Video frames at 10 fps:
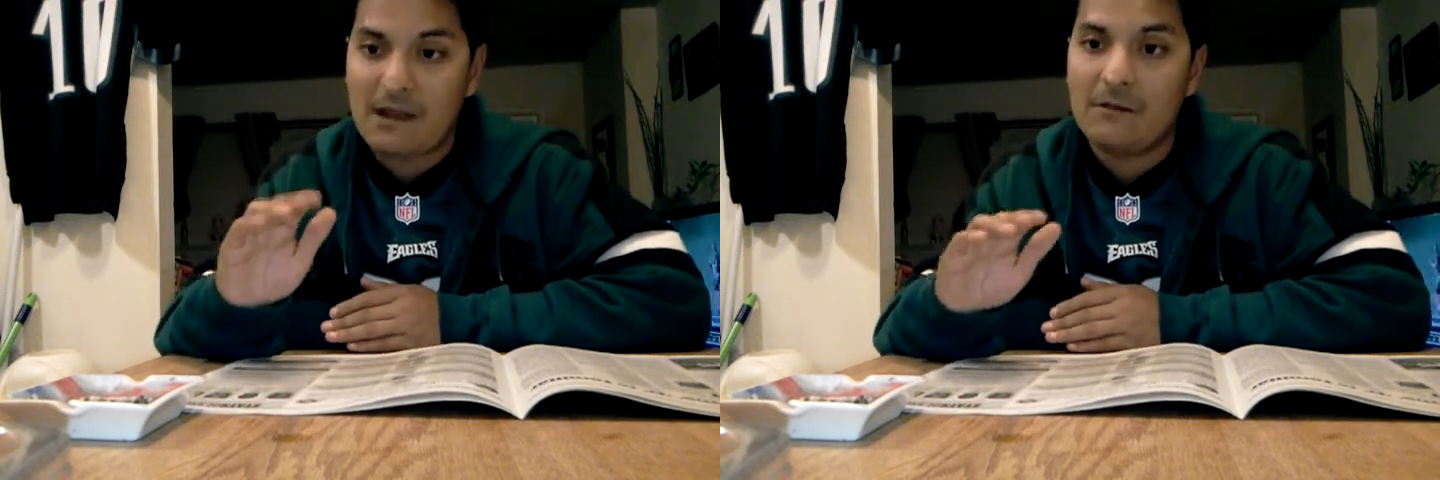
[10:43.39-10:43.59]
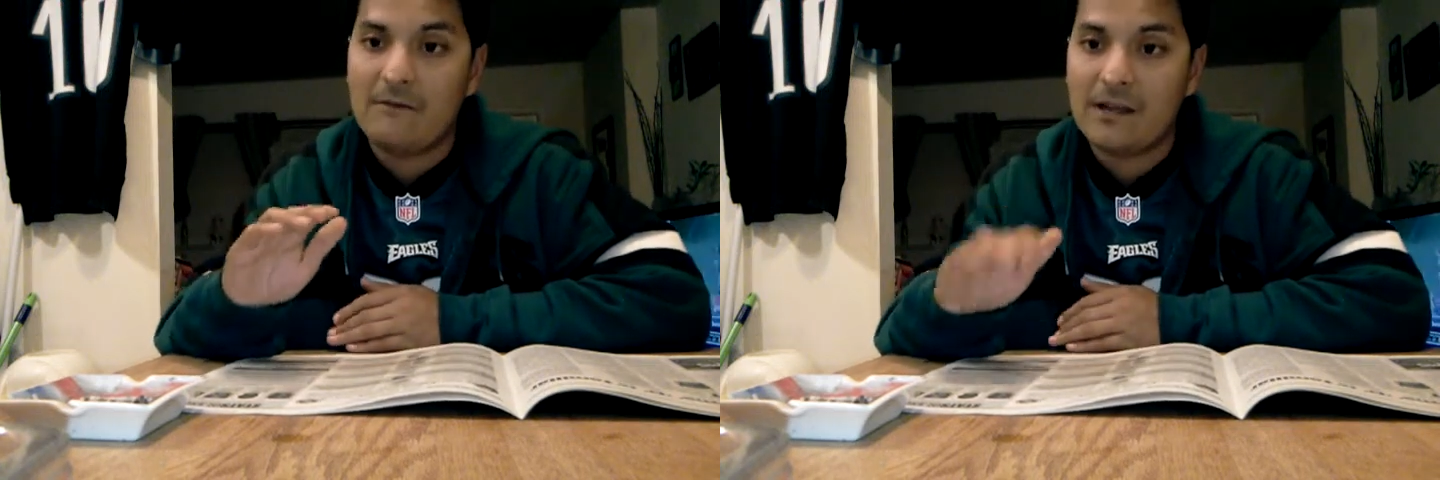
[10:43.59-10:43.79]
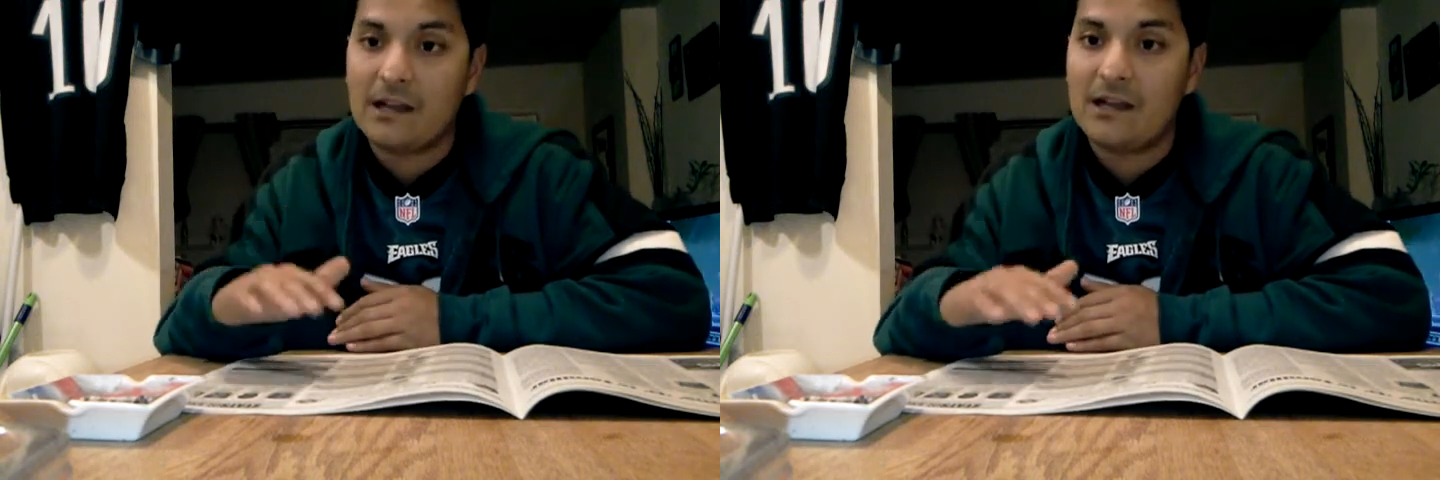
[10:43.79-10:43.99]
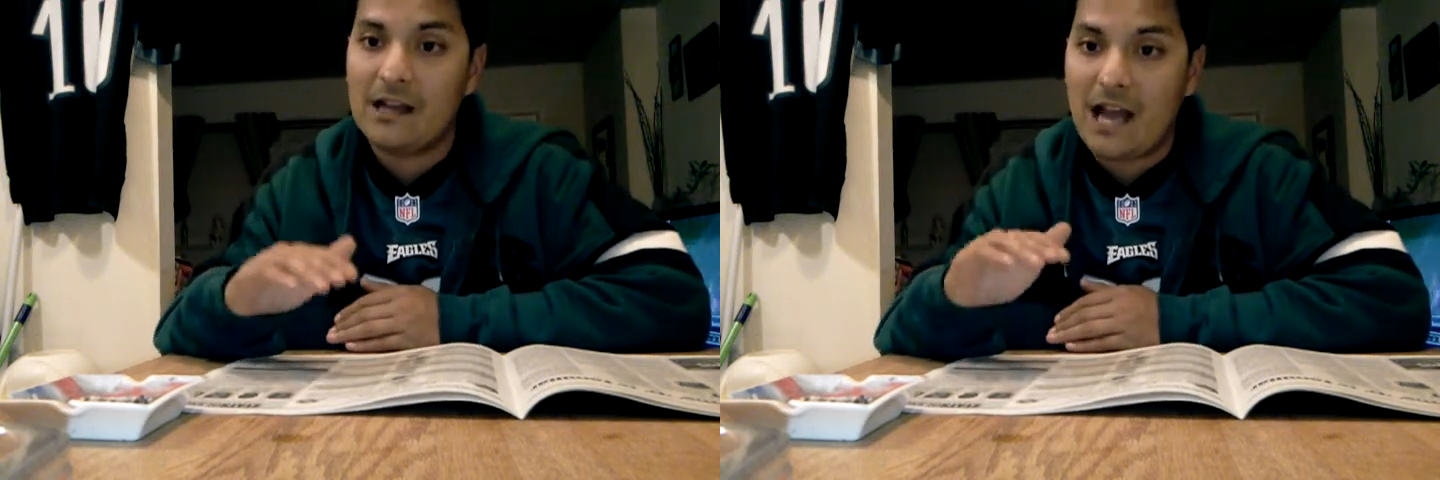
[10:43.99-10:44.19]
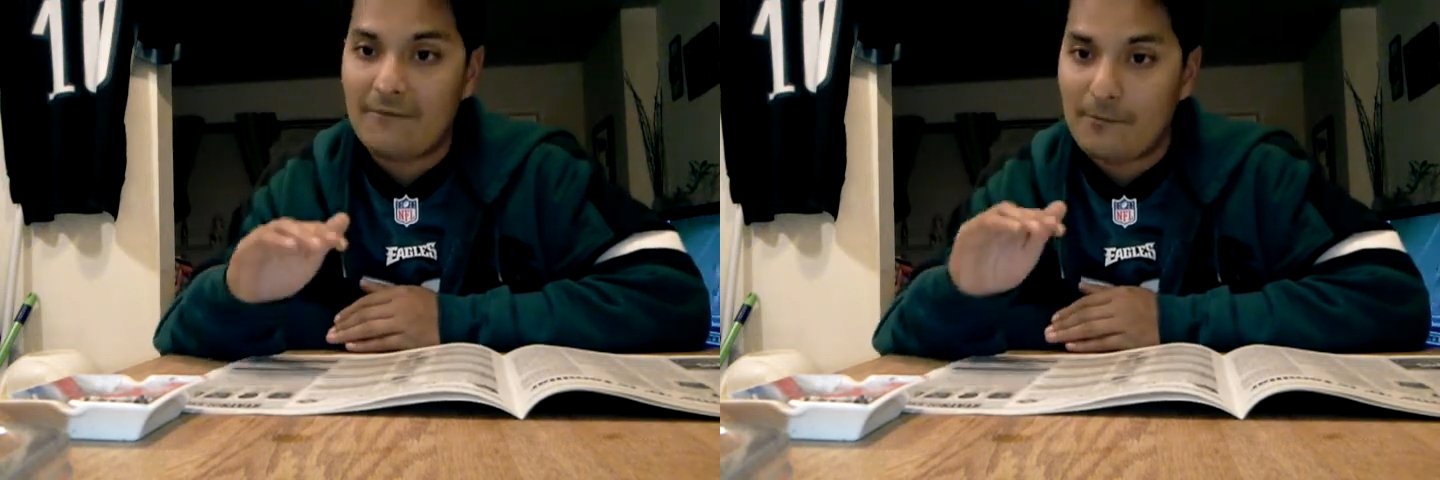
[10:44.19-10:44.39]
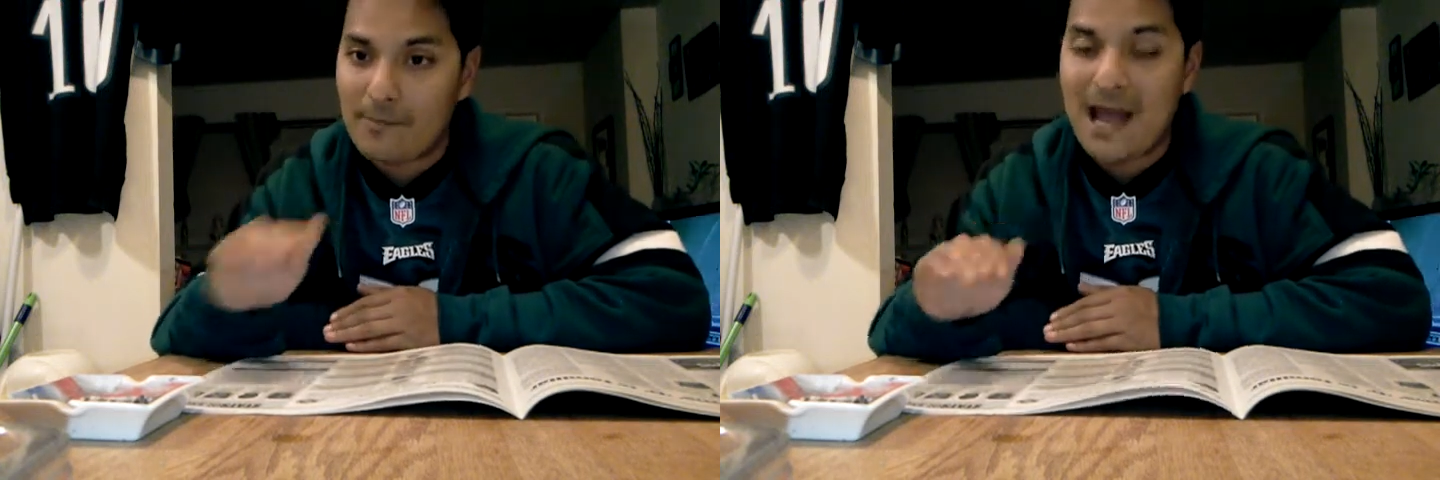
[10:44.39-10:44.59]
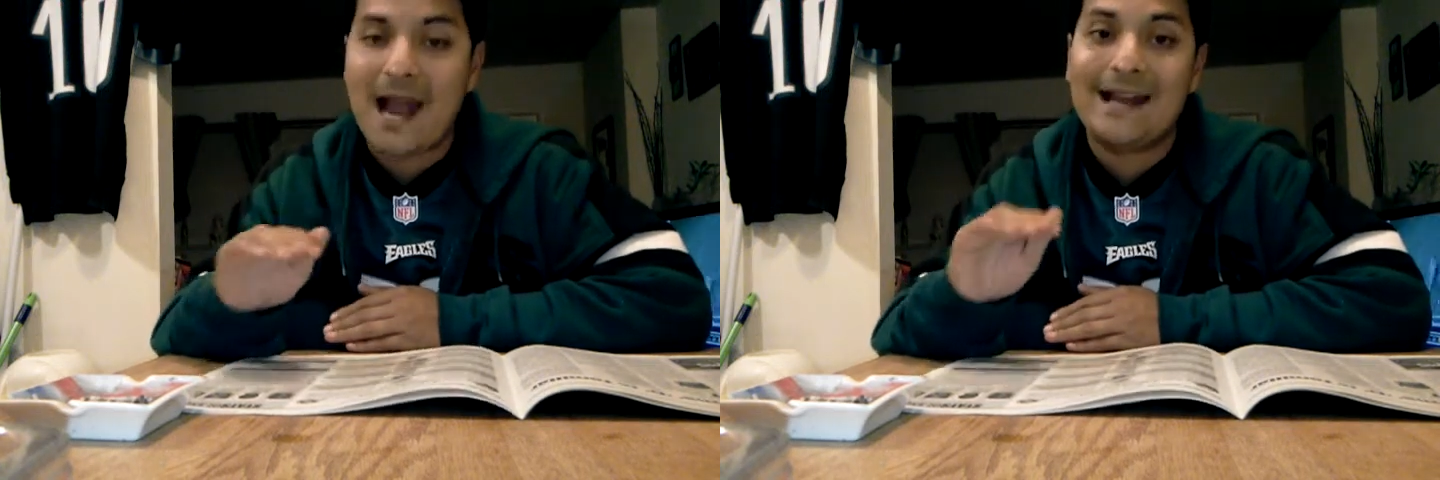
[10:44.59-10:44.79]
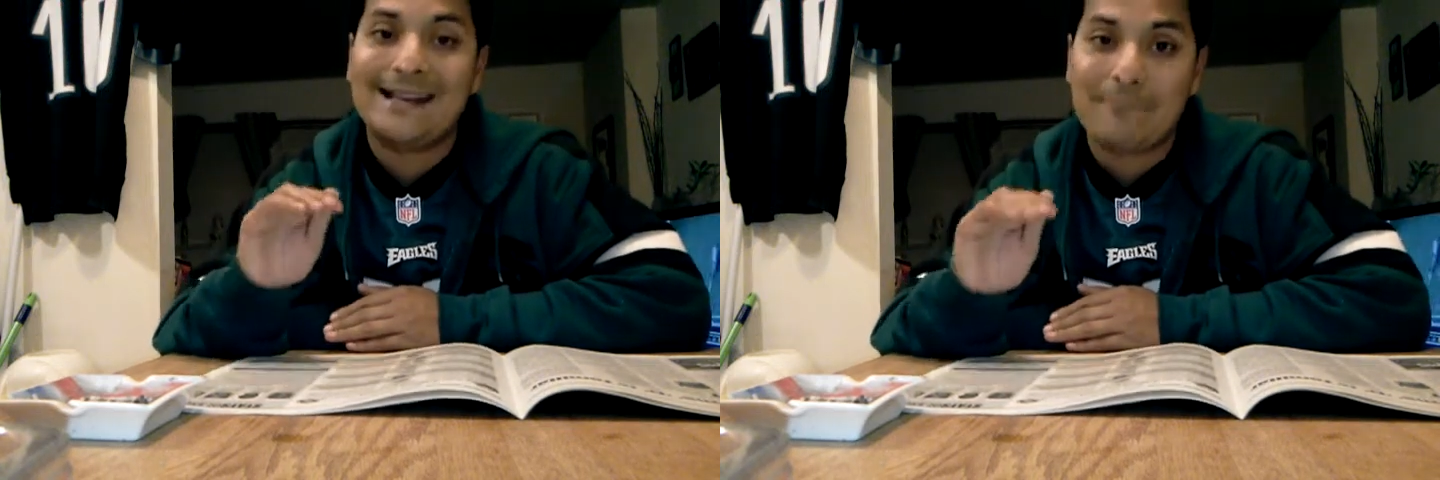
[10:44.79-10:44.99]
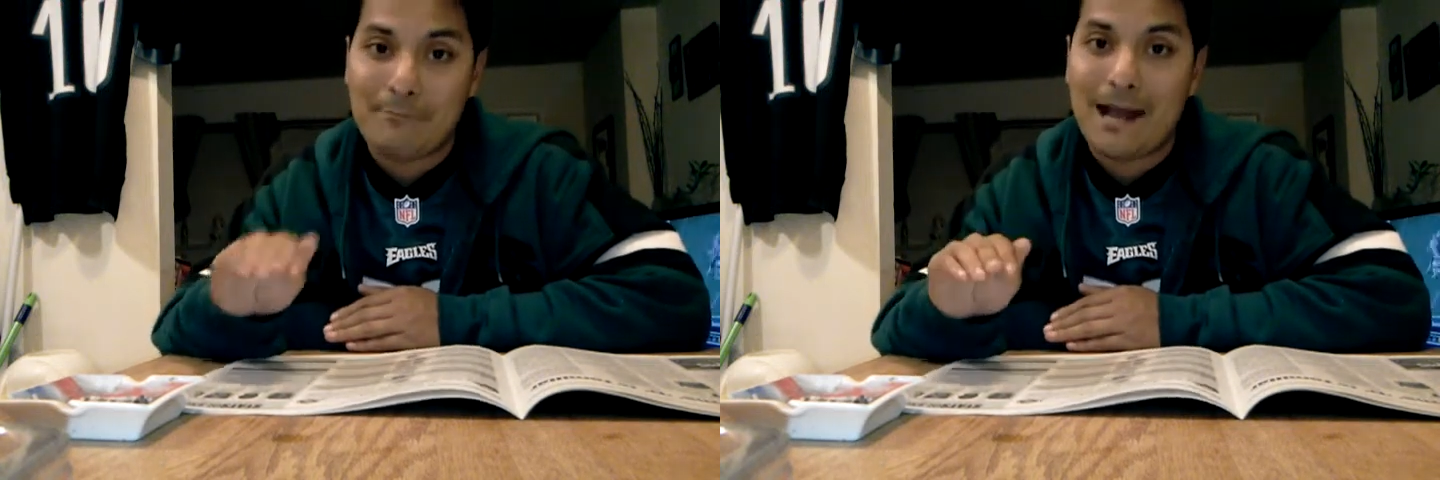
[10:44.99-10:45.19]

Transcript: Michael Vick could have a bad